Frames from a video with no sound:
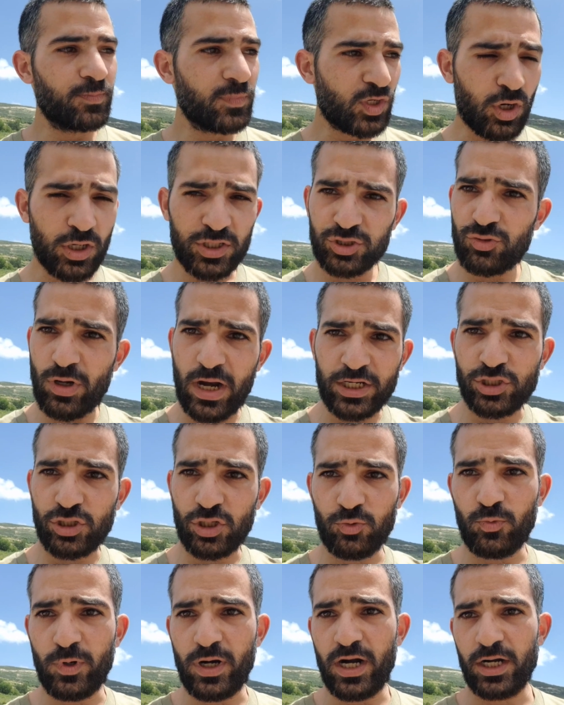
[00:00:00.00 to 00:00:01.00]

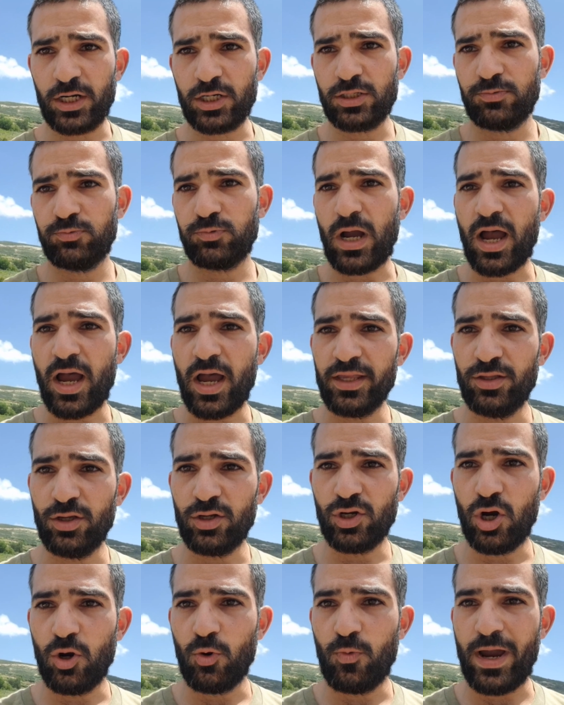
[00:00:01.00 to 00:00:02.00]
Construction work, I
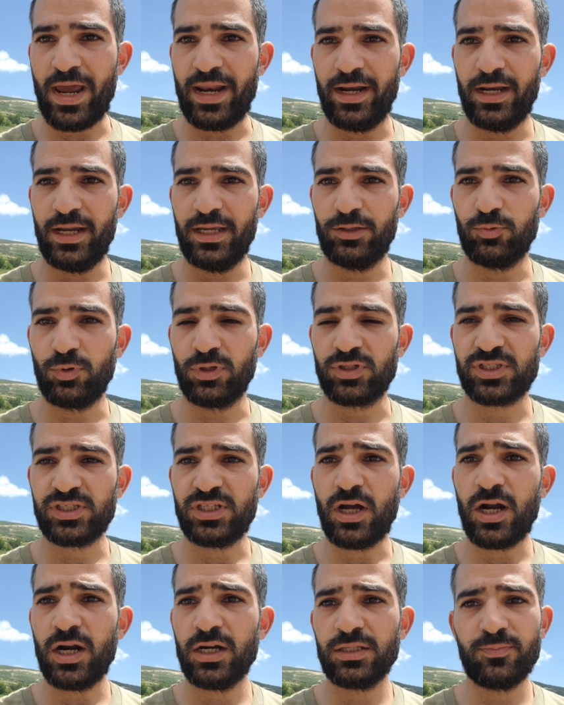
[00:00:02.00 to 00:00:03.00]
don't know when it will
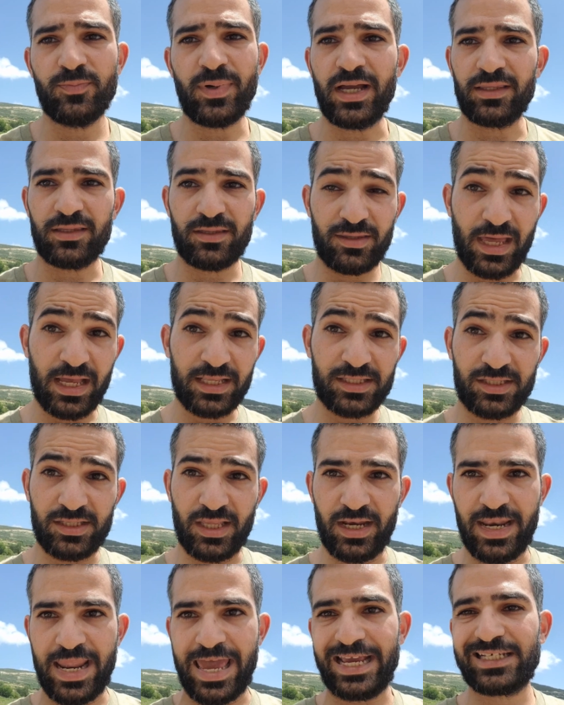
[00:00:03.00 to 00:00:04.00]
start, but that's
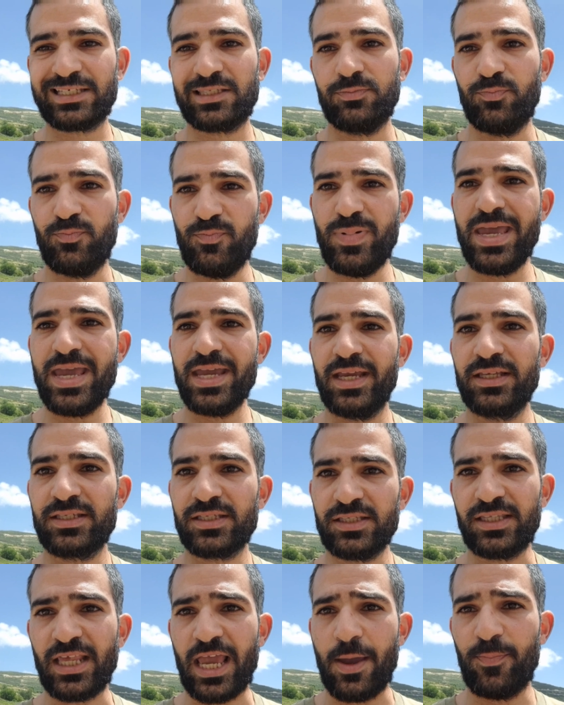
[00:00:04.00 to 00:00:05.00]
the next big
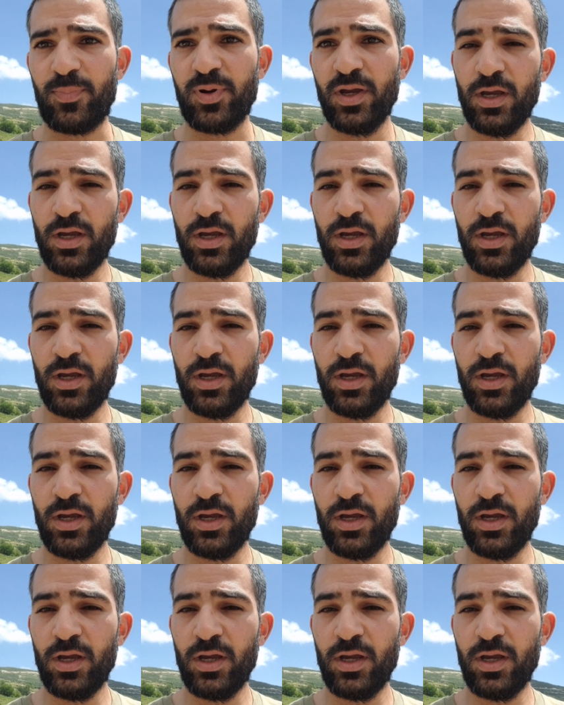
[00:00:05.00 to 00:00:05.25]
step